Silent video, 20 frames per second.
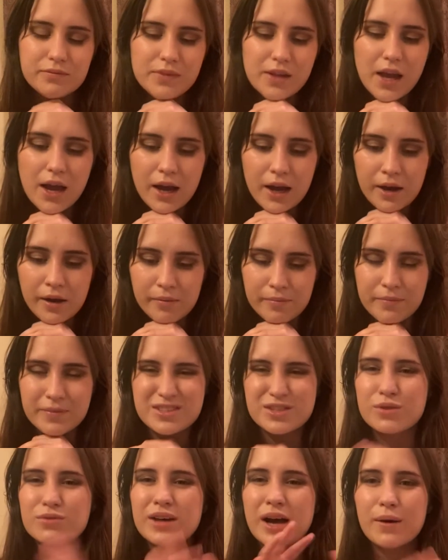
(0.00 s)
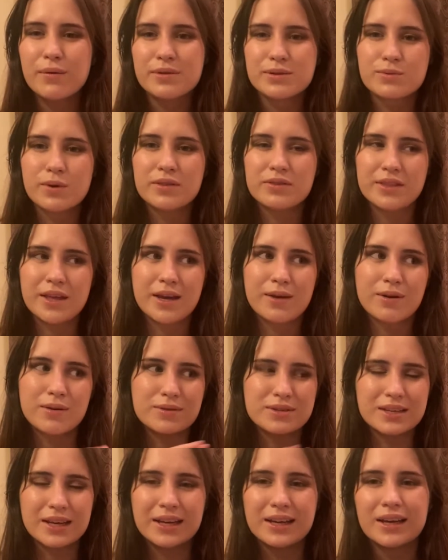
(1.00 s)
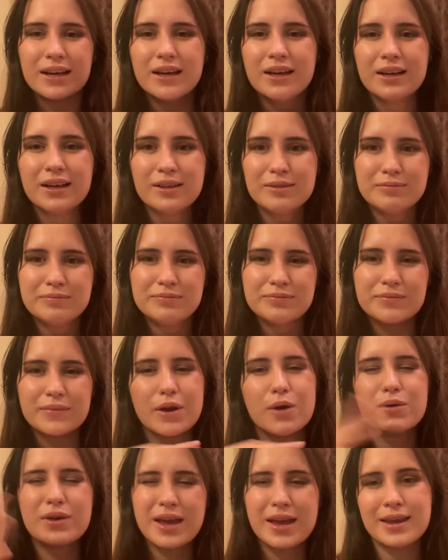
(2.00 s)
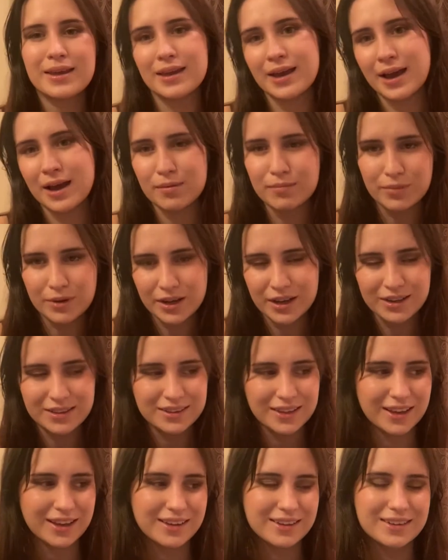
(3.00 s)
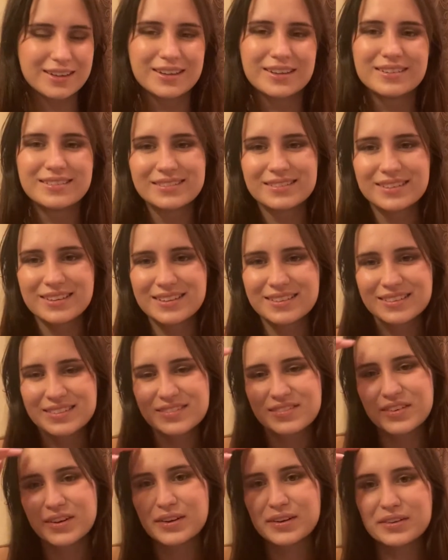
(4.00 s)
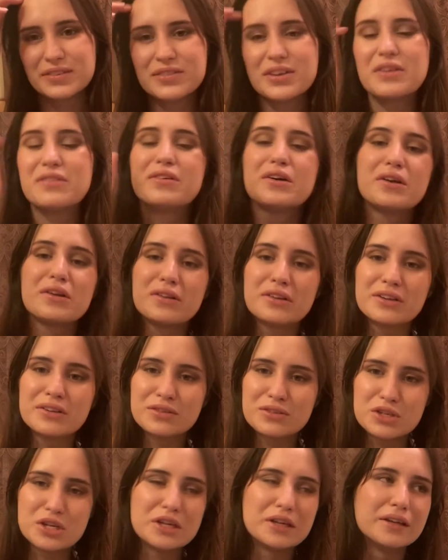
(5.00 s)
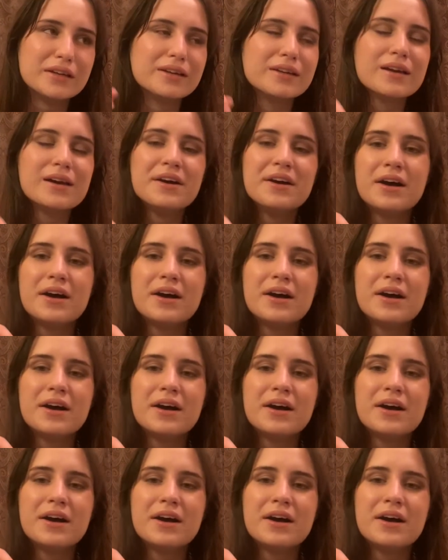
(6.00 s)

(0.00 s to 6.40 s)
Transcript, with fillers: um so that was one thing where i was like okay, yeah, but like that, that felt a little cheated.